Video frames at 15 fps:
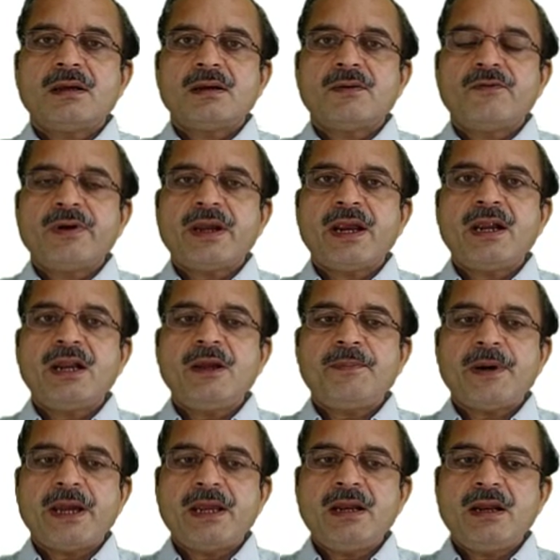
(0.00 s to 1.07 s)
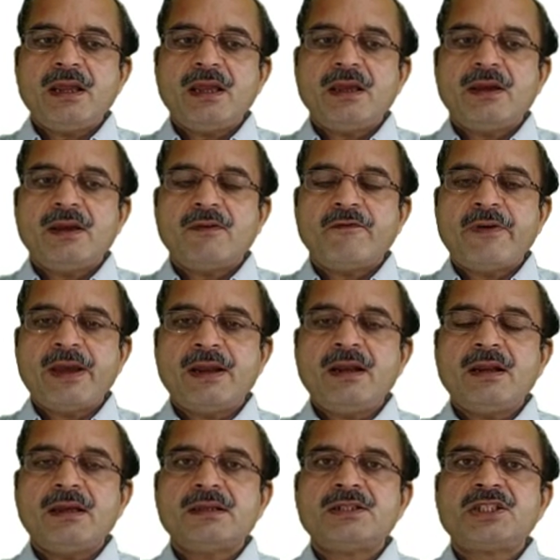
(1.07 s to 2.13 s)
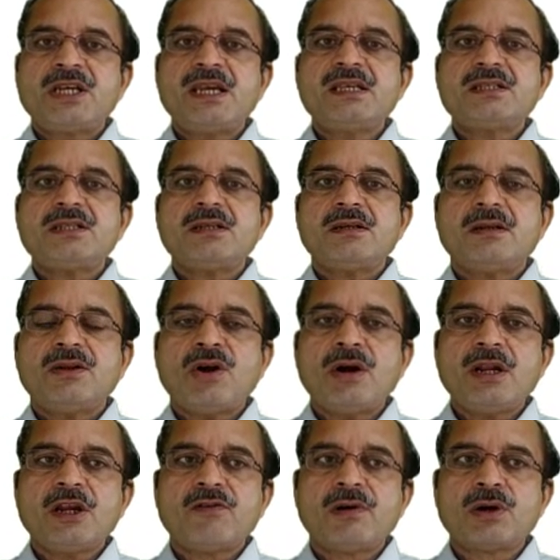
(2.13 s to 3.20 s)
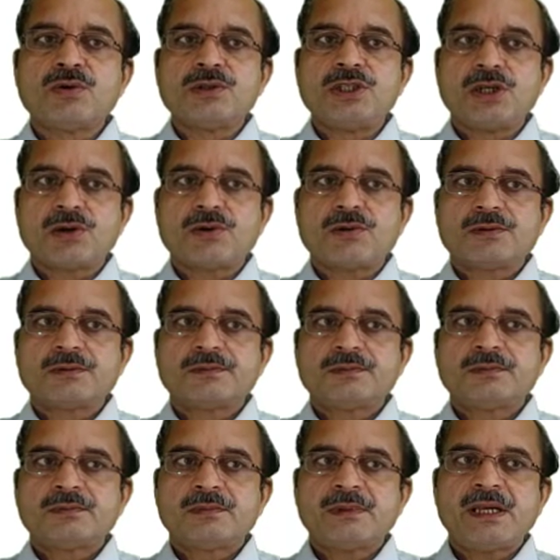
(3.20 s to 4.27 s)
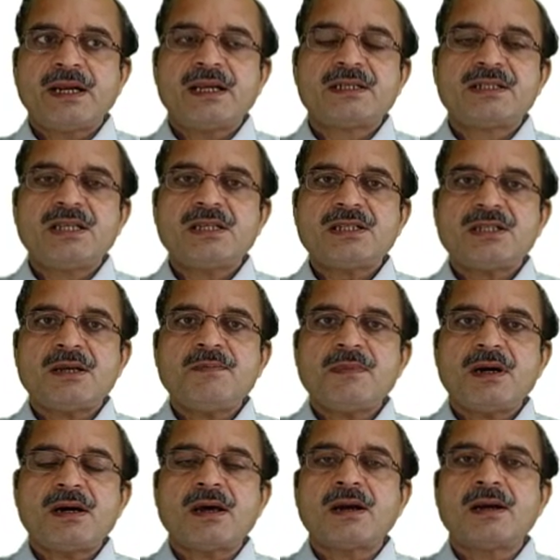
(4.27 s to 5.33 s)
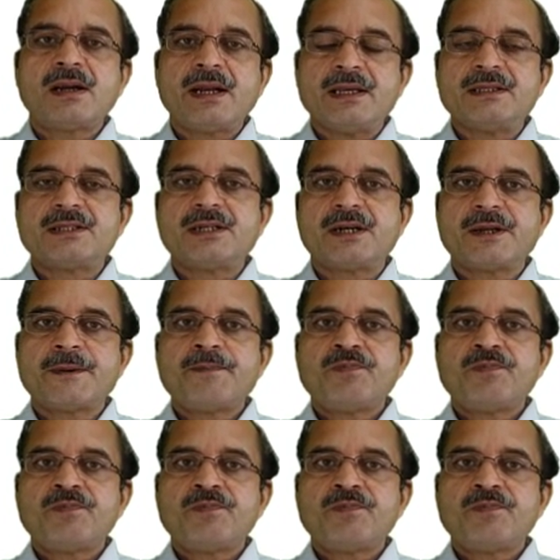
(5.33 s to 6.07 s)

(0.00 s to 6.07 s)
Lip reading: we can define when J is not equal to 0. There exists some current density.